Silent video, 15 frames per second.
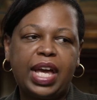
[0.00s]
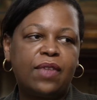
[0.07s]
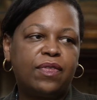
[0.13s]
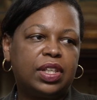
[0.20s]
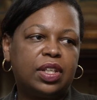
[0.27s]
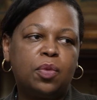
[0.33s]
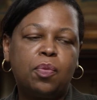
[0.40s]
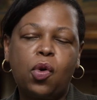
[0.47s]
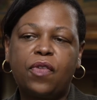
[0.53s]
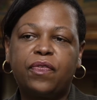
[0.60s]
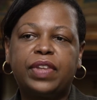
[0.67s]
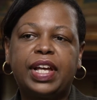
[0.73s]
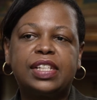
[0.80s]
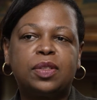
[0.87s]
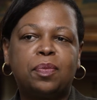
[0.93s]
have a little more
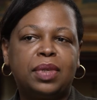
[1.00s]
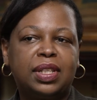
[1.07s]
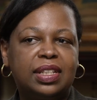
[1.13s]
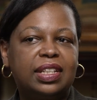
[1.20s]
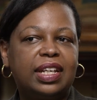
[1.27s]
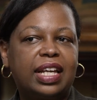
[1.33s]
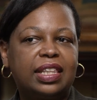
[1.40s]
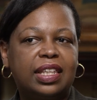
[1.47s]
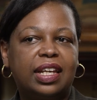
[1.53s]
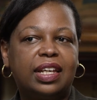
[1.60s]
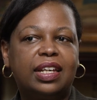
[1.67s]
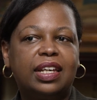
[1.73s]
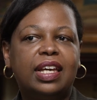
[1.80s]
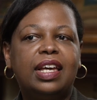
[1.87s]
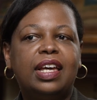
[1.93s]
flexibility, I
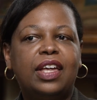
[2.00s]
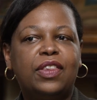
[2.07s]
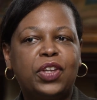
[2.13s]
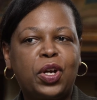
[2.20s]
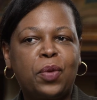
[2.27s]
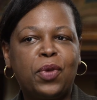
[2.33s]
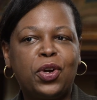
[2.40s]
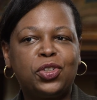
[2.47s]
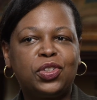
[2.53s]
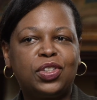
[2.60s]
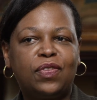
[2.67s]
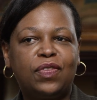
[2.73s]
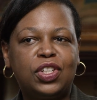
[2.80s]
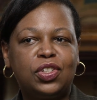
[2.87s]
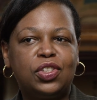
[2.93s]
think, in the commercial
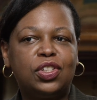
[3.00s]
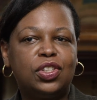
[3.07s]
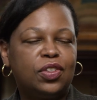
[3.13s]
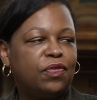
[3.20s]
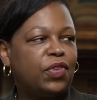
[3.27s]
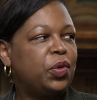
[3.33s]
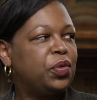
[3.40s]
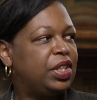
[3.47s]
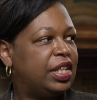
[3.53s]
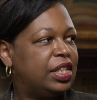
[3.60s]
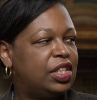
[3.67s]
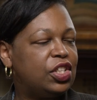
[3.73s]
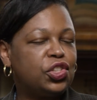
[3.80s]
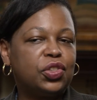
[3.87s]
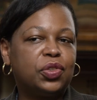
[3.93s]
division to devote the
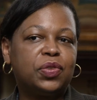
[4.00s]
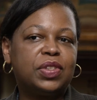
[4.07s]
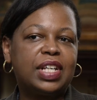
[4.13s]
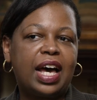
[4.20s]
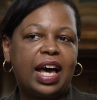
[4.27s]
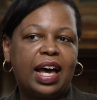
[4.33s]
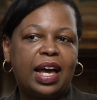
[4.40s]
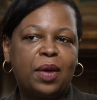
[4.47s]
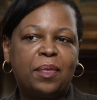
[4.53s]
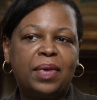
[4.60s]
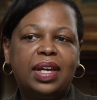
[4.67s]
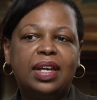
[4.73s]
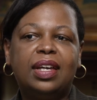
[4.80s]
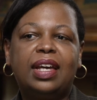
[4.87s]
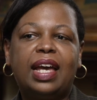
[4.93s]
additional time
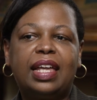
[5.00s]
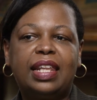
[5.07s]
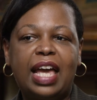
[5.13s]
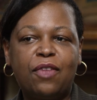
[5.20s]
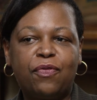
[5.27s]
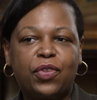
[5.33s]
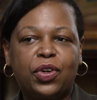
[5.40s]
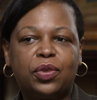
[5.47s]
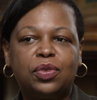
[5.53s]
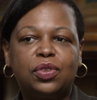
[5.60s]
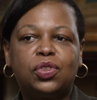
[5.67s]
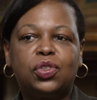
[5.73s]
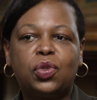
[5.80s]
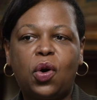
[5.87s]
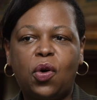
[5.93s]
and
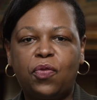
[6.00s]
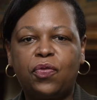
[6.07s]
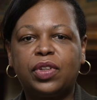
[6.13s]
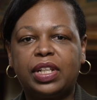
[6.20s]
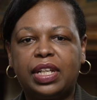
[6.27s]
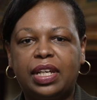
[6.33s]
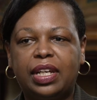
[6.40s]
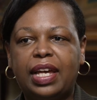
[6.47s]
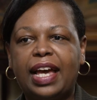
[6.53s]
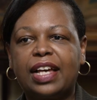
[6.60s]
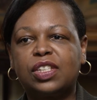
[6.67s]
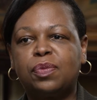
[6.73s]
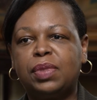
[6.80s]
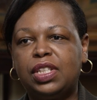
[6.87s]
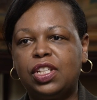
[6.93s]
effort to hopefully
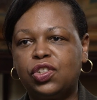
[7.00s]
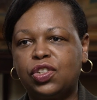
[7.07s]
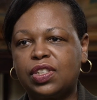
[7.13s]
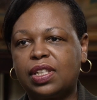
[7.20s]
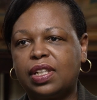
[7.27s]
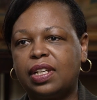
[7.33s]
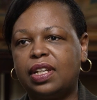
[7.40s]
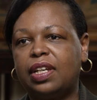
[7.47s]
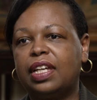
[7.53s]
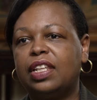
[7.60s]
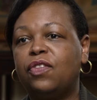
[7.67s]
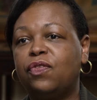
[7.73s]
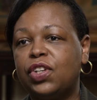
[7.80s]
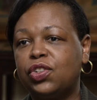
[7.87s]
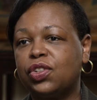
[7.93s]
expeditiously and
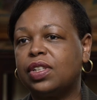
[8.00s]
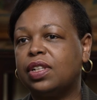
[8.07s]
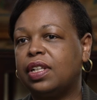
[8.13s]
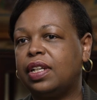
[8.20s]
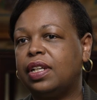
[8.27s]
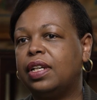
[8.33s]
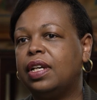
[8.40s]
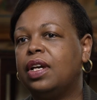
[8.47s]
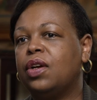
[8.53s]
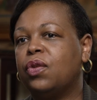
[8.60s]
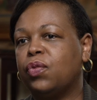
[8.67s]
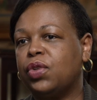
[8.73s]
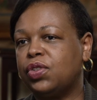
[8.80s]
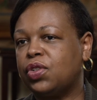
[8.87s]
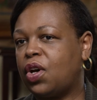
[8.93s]
efficiently
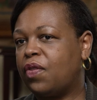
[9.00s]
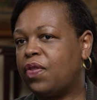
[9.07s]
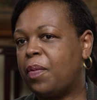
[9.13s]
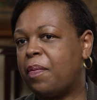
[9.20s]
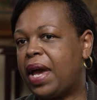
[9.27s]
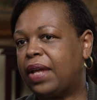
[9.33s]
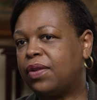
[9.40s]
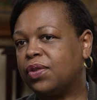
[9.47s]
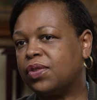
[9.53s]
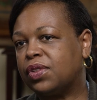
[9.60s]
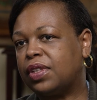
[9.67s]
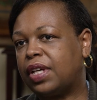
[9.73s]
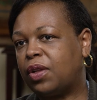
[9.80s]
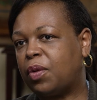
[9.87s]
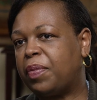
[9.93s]
resolve the
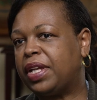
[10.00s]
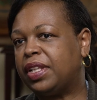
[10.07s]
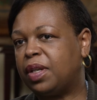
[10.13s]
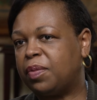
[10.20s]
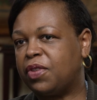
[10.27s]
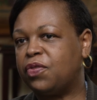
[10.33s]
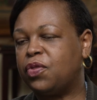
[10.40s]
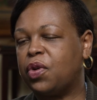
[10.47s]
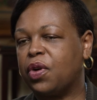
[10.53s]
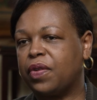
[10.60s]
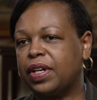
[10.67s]
matters that are pending before